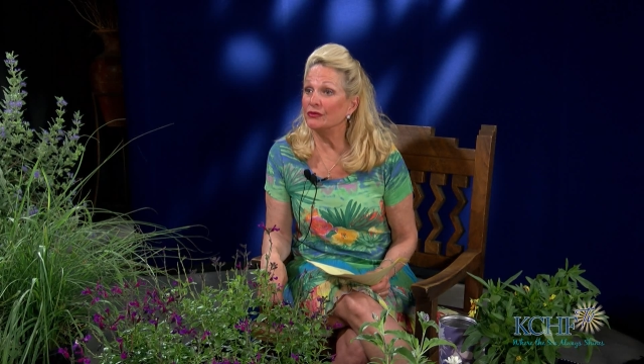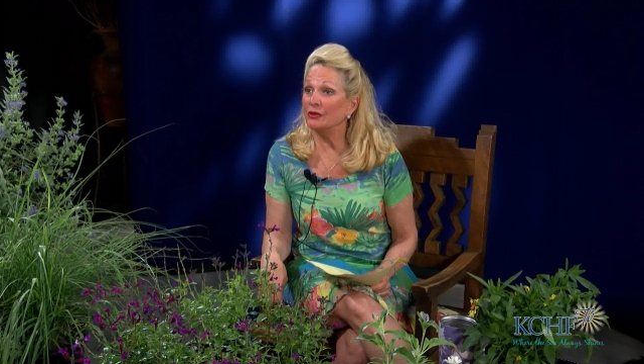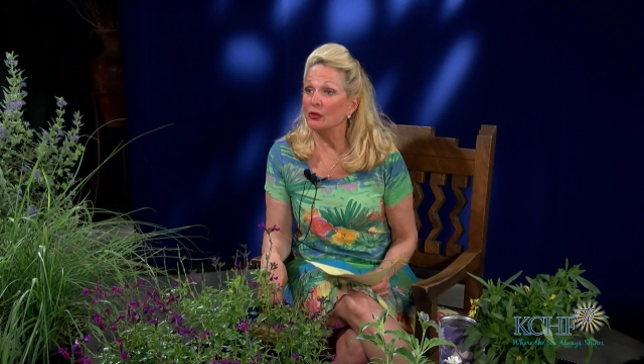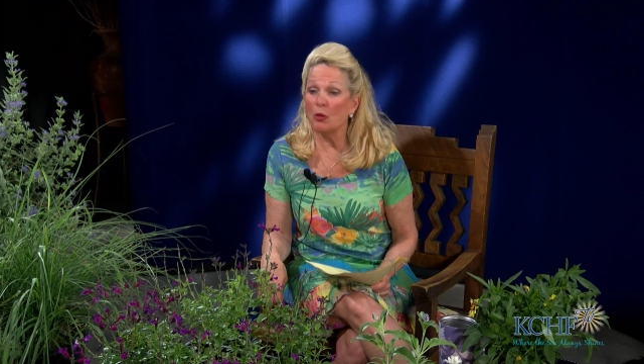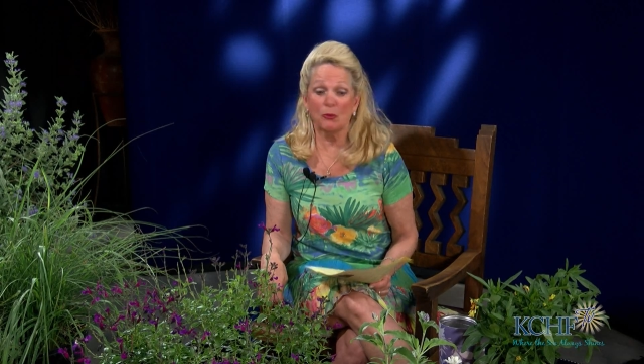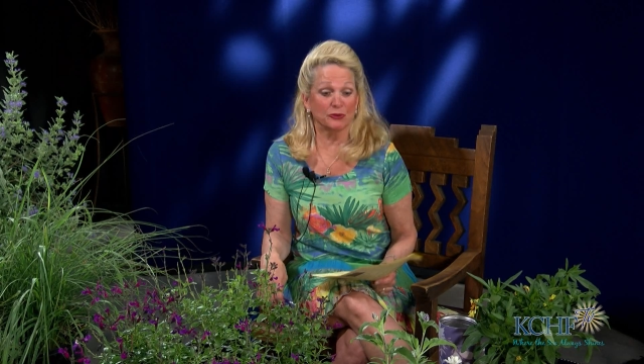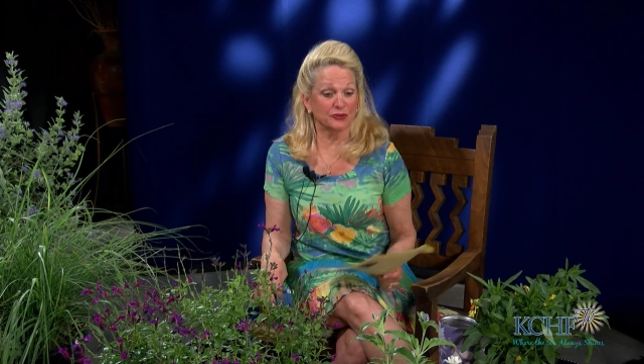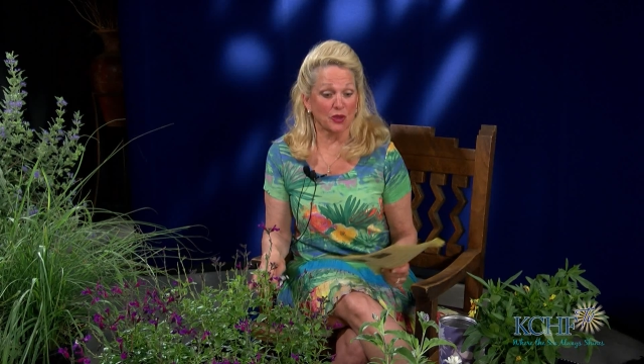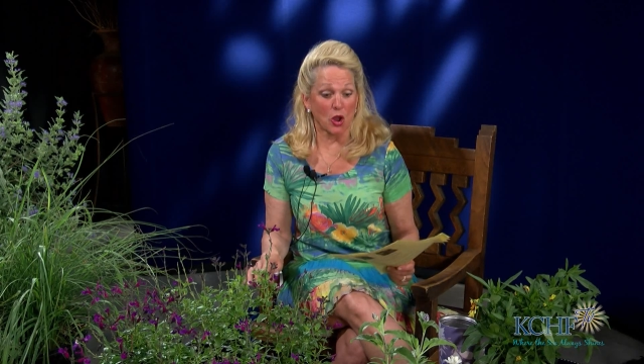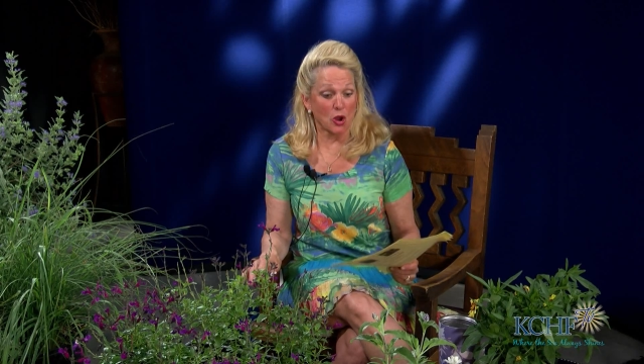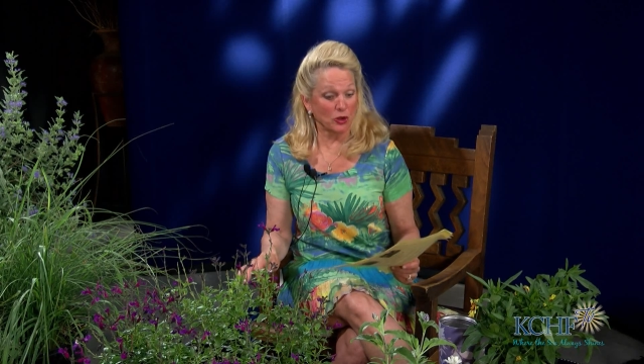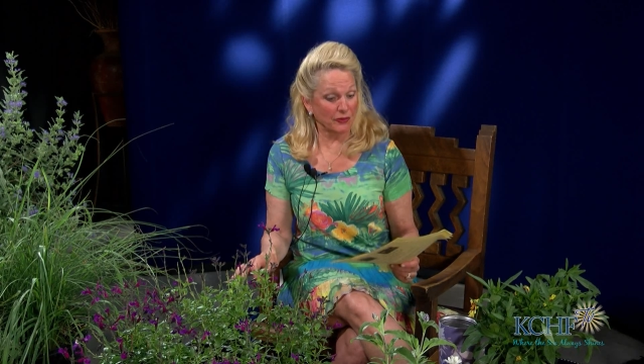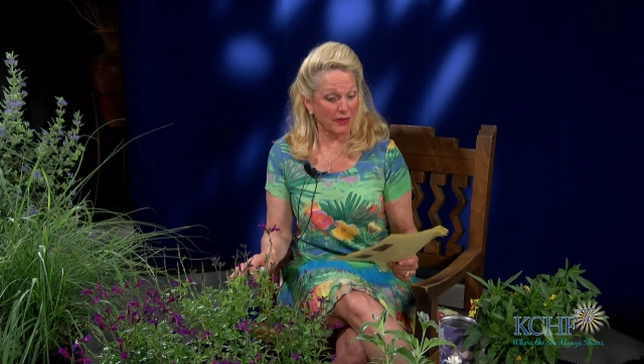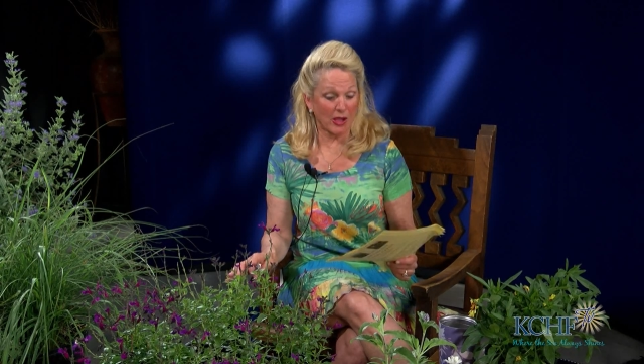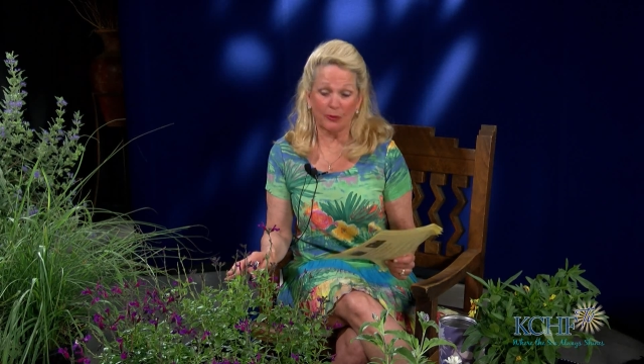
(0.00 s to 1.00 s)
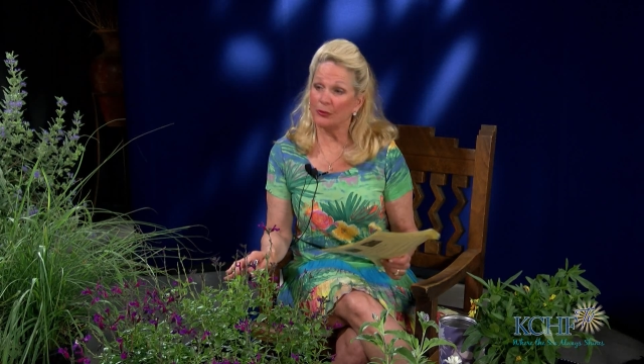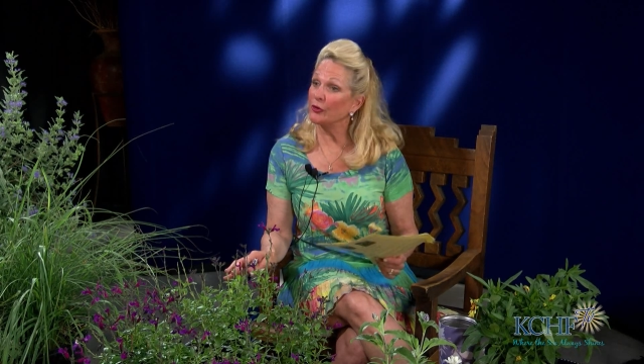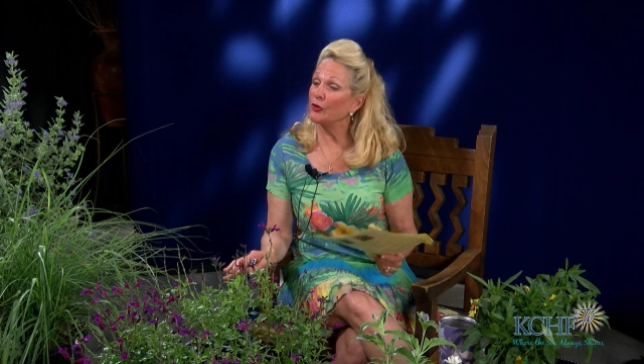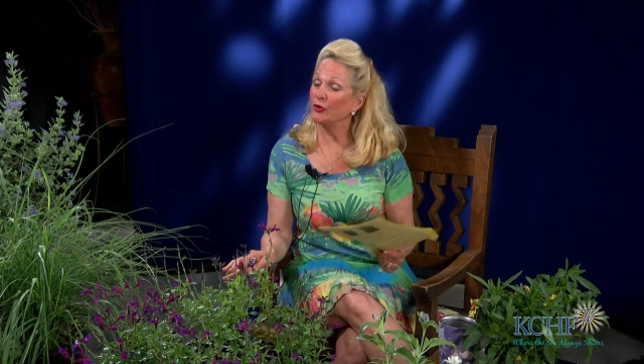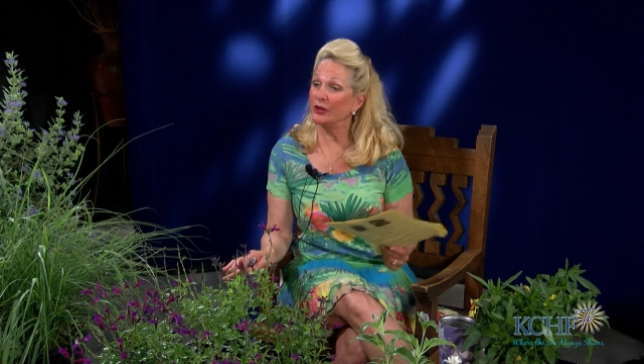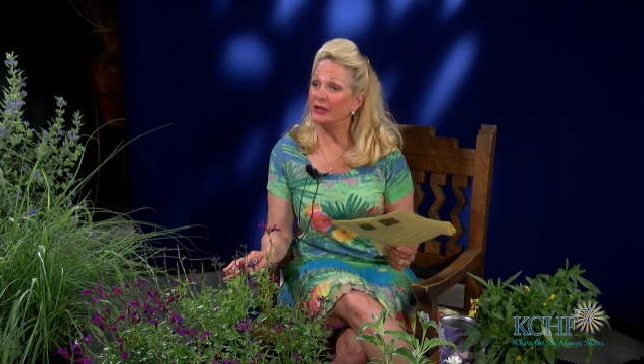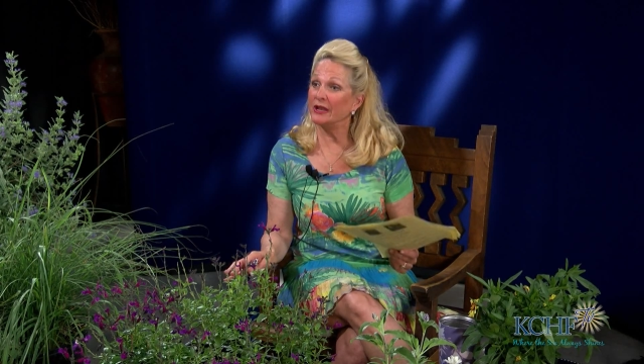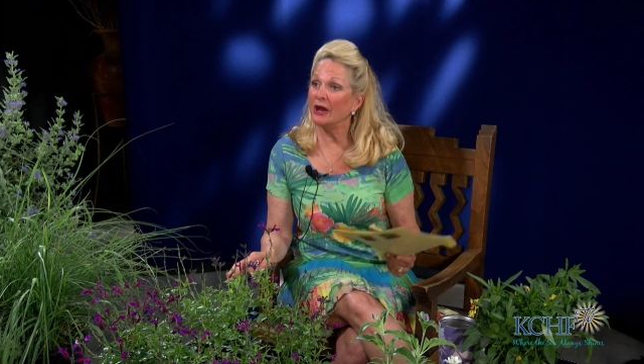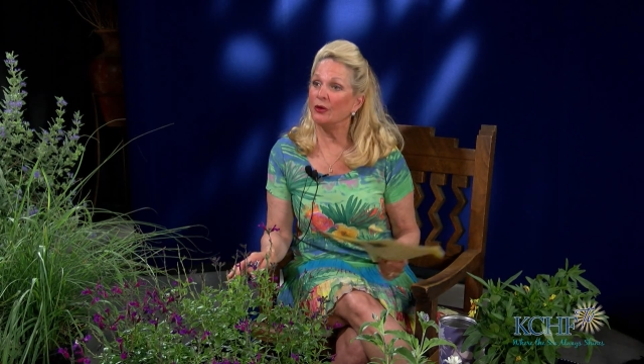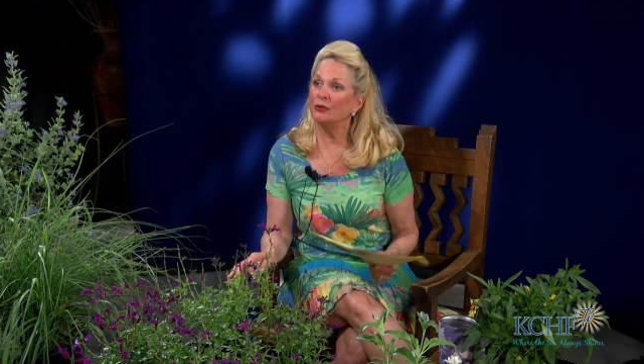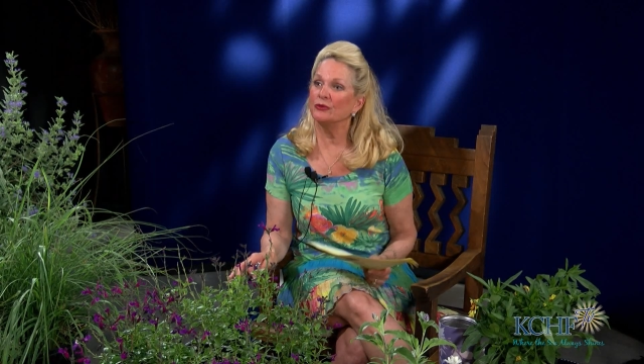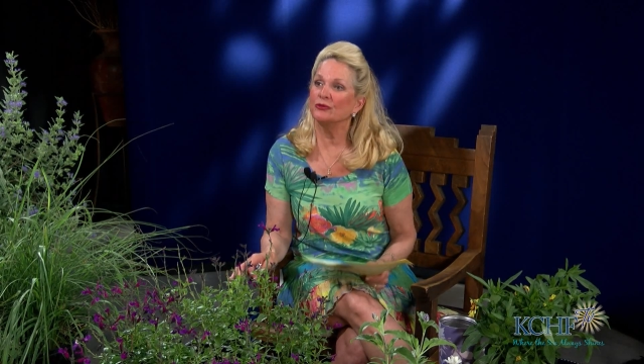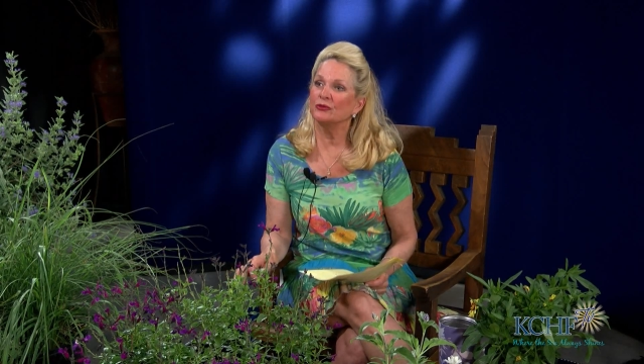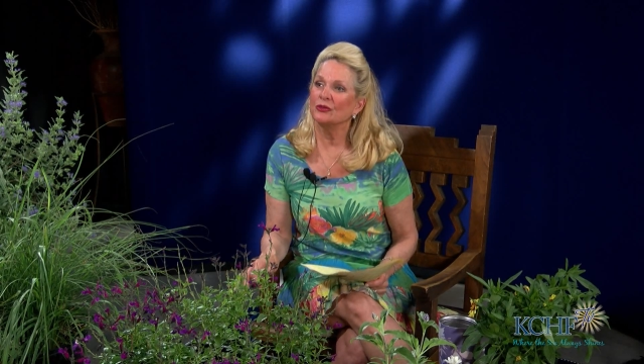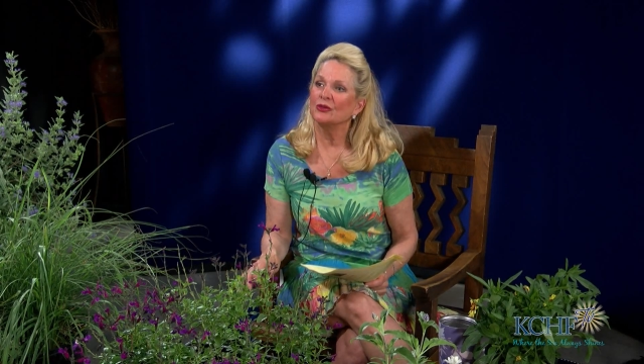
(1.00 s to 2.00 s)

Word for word: Still I mean, almost the heart of Albuquerque. But it's, it's, uh,